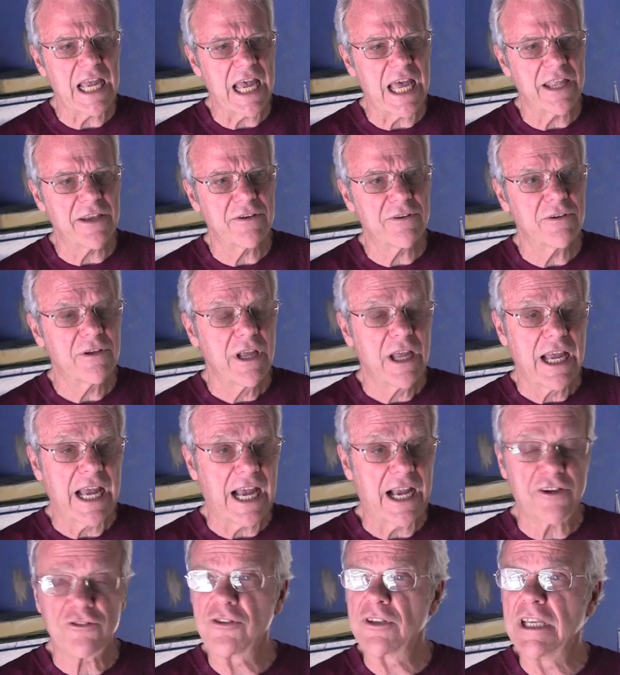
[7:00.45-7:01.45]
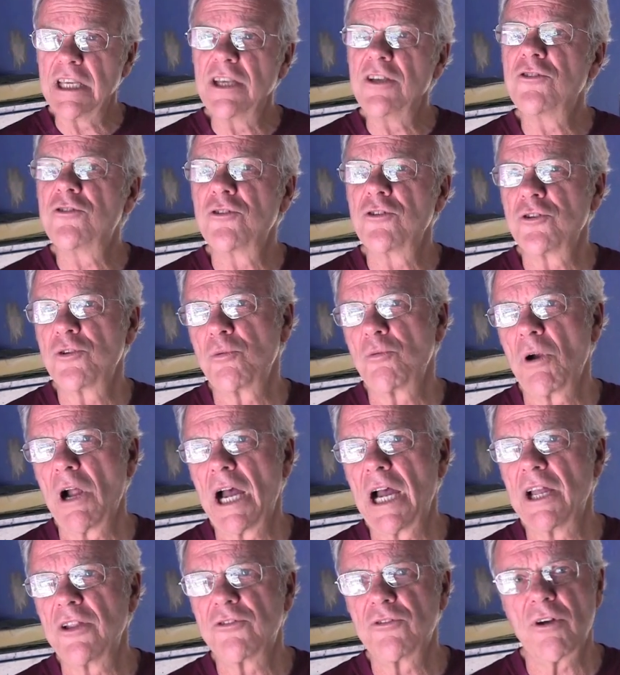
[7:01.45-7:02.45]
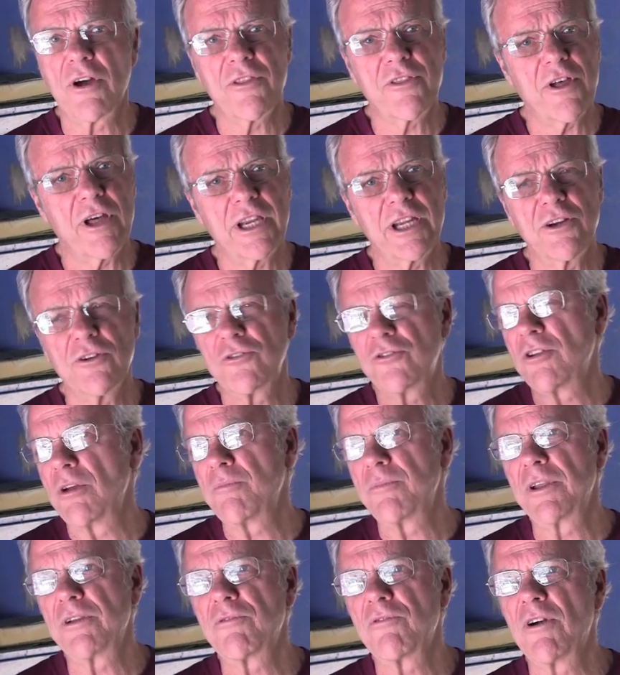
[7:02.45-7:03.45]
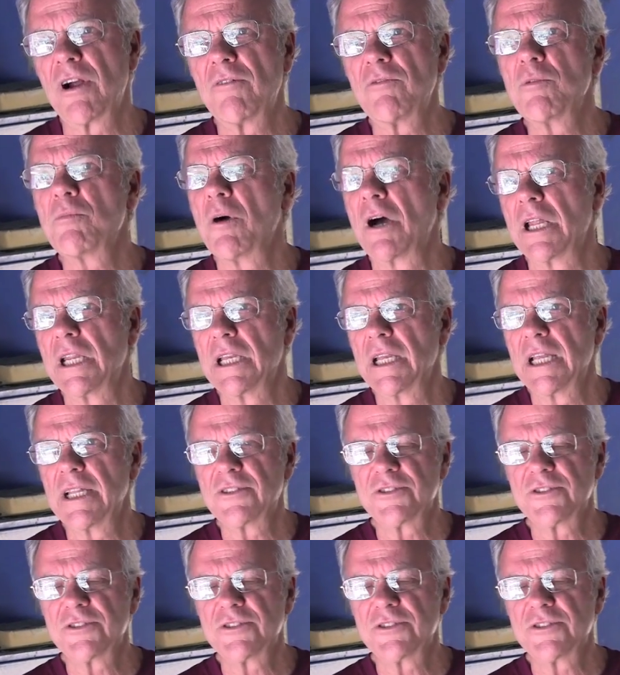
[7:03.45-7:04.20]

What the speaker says: and actually easier to ride. So I thought, here's something for everybody.